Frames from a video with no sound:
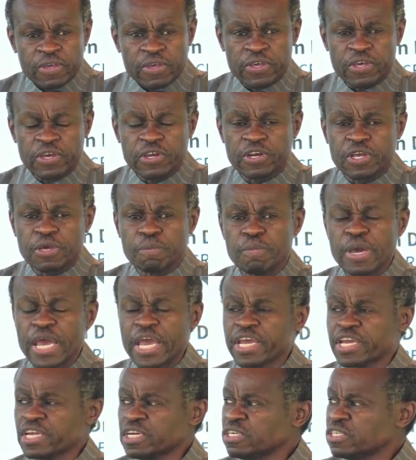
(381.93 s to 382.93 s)
He
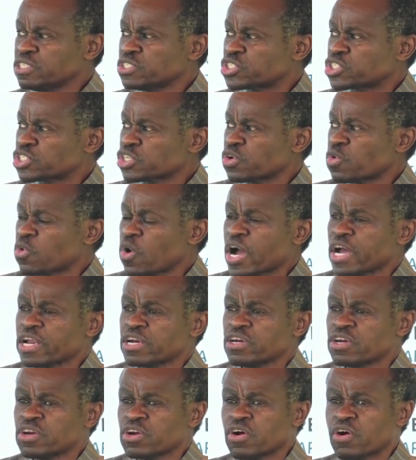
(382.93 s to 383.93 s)
remains
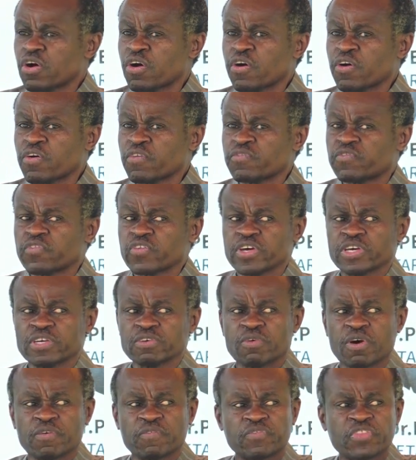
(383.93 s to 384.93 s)
one
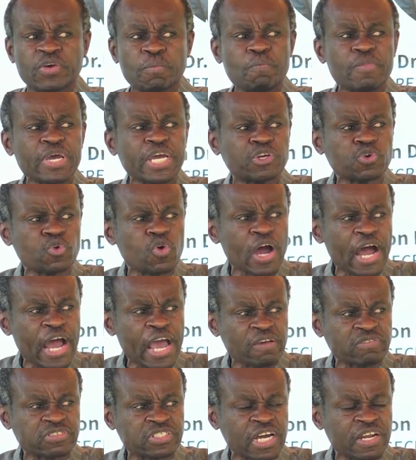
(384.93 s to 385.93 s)
of the
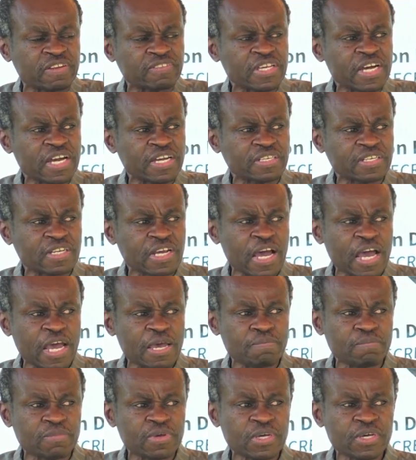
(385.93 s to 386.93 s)
midwives at that
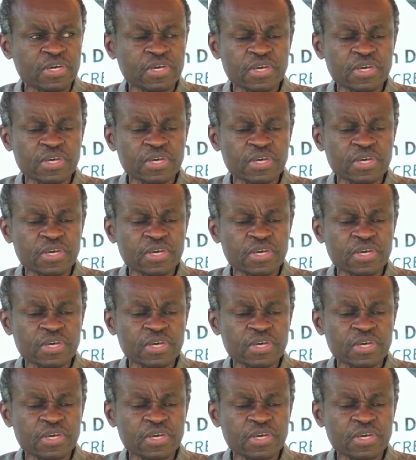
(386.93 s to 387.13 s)
time.